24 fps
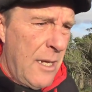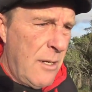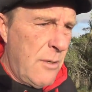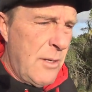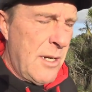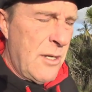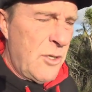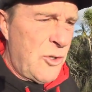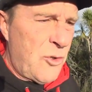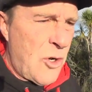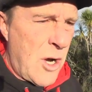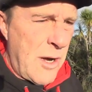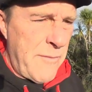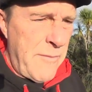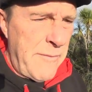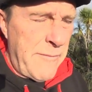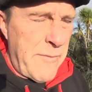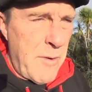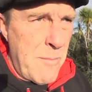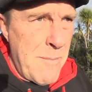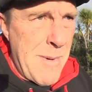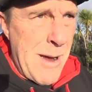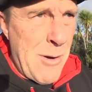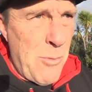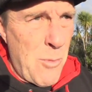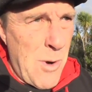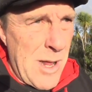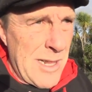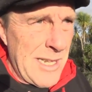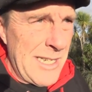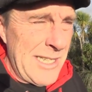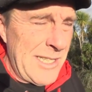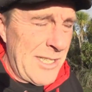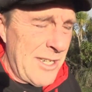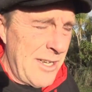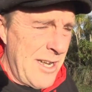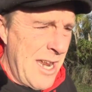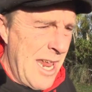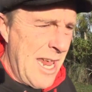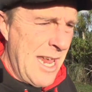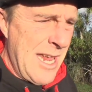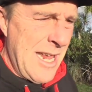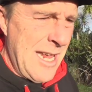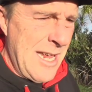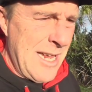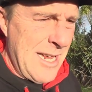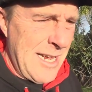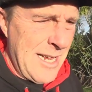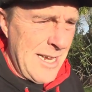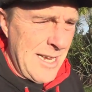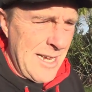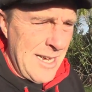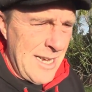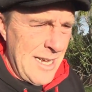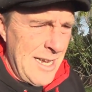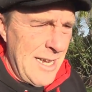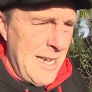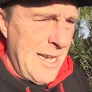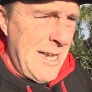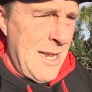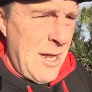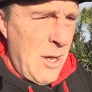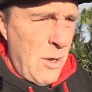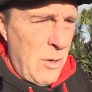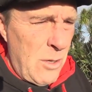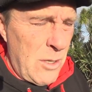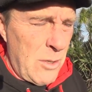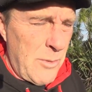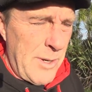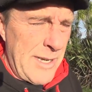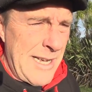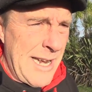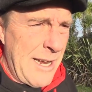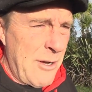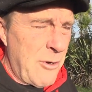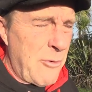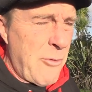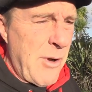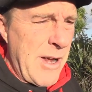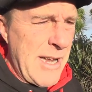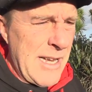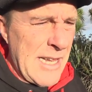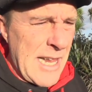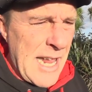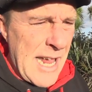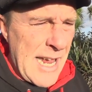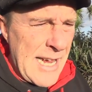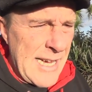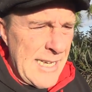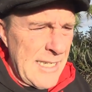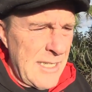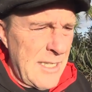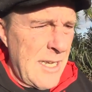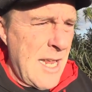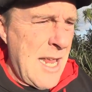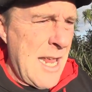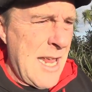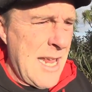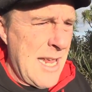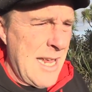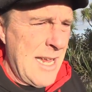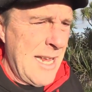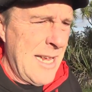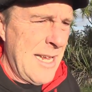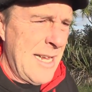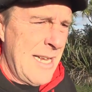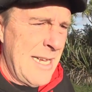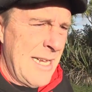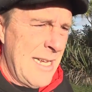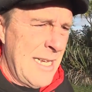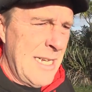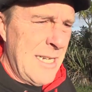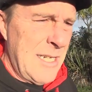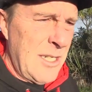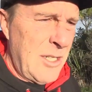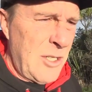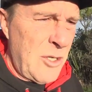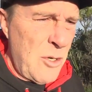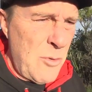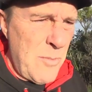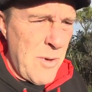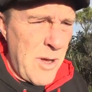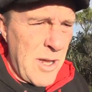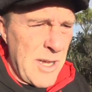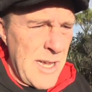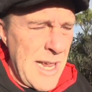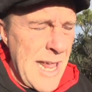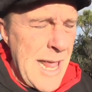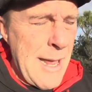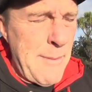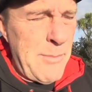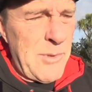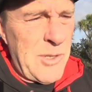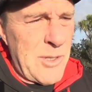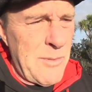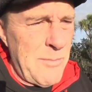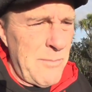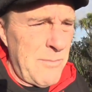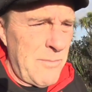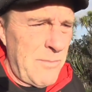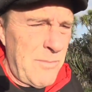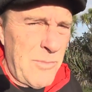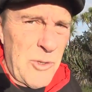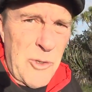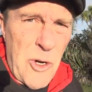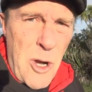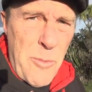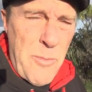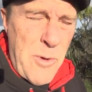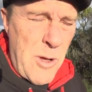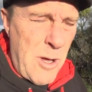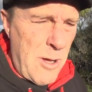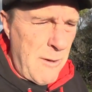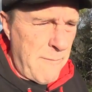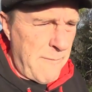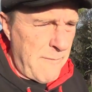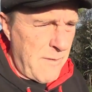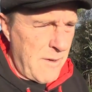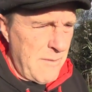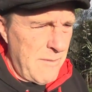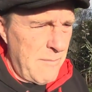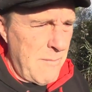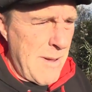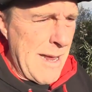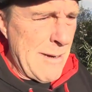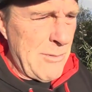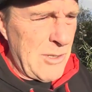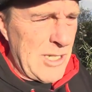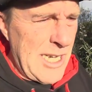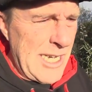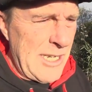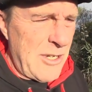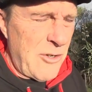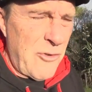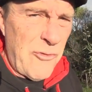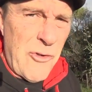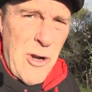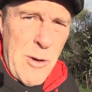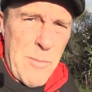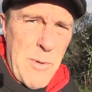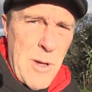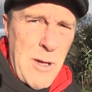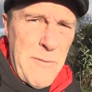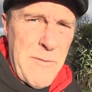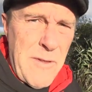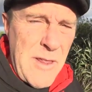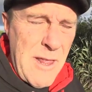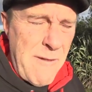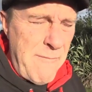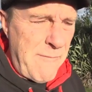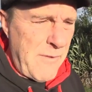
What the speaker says: was driving from Mount Wellington all the way down Green Lane, do my Epsom drop off and Mount Eden drop off, and then